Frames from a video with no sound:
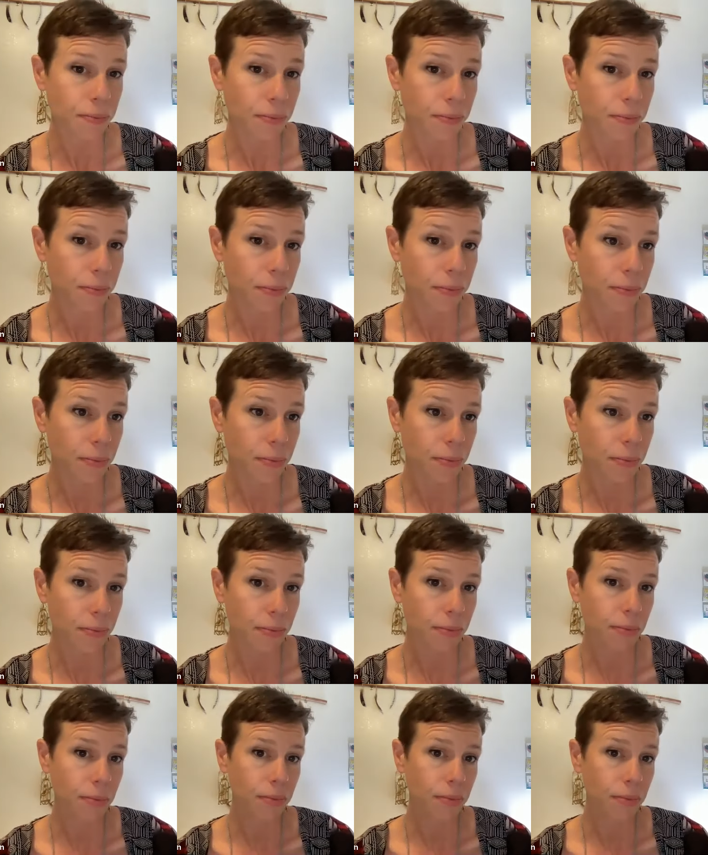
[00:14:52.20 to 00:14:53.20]

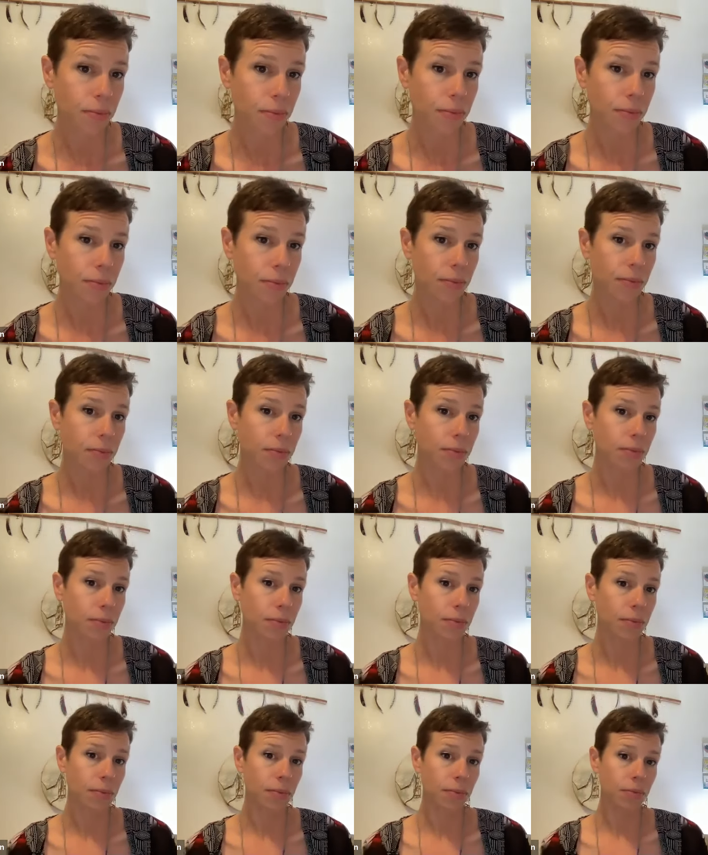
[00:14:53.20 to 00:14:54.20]

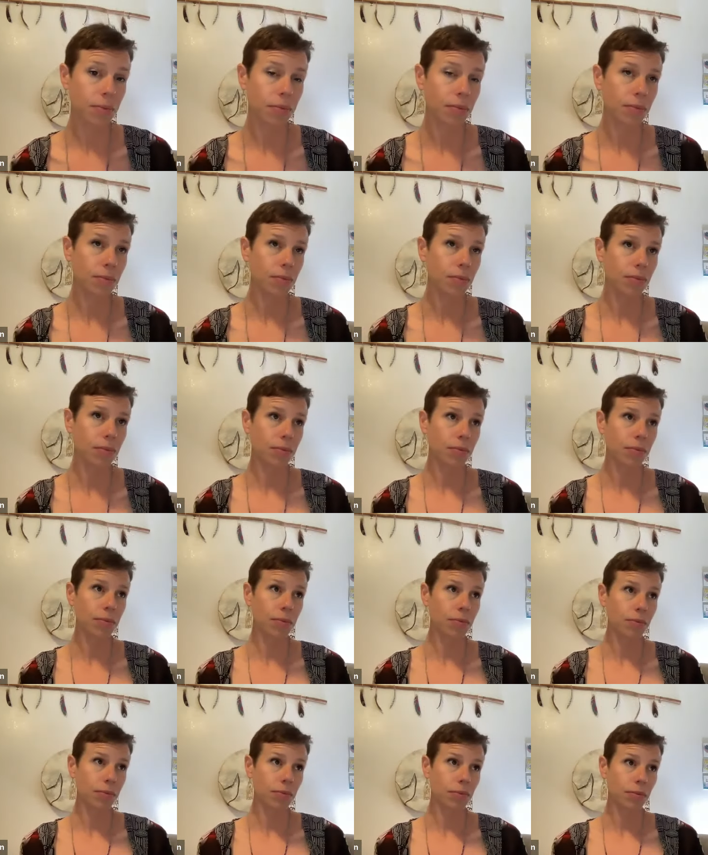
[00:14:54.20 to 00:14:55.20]

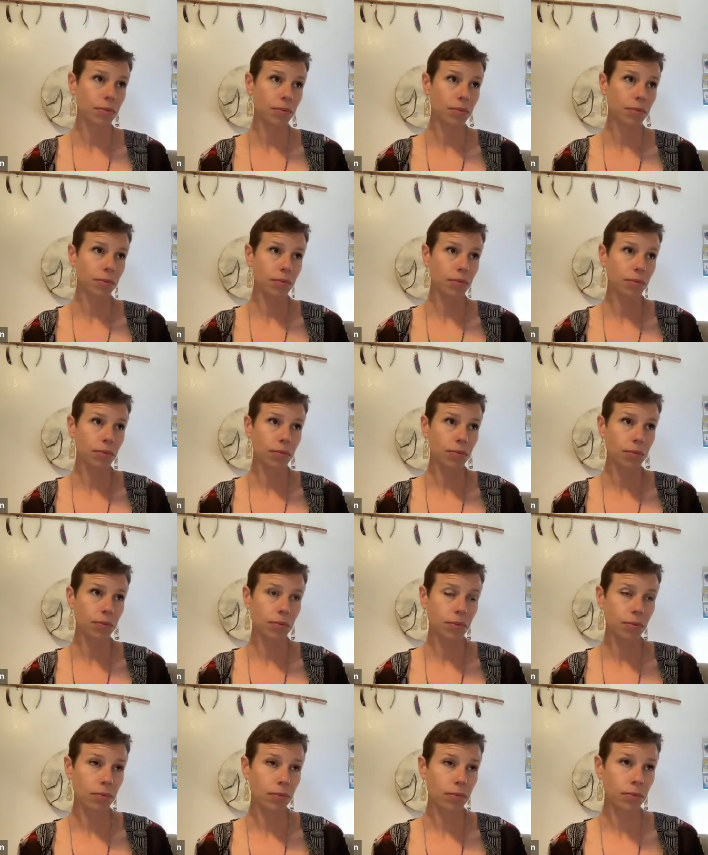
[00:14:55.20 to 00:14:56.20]

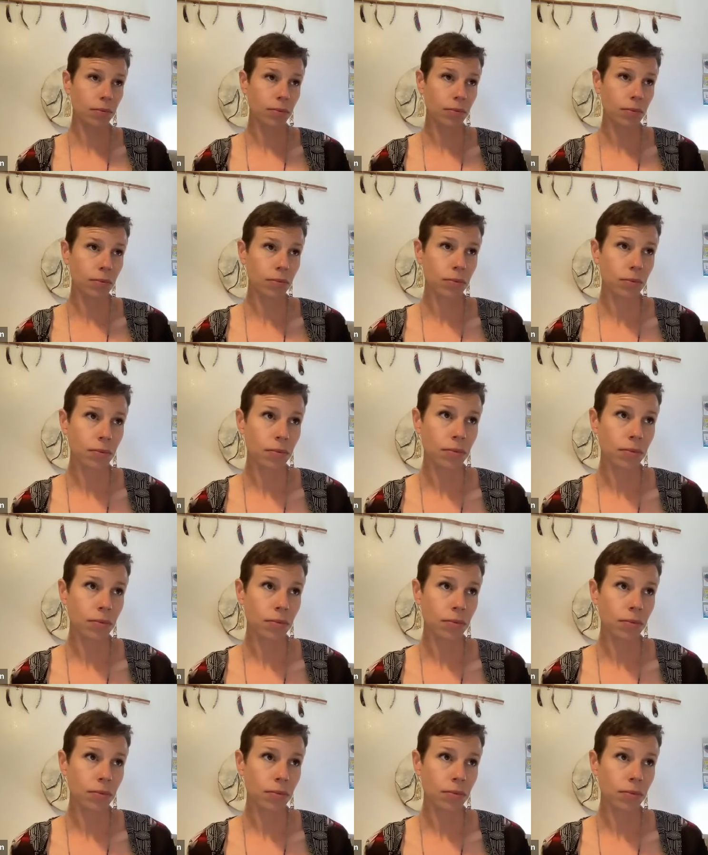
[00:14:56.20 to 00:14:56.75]
(silence)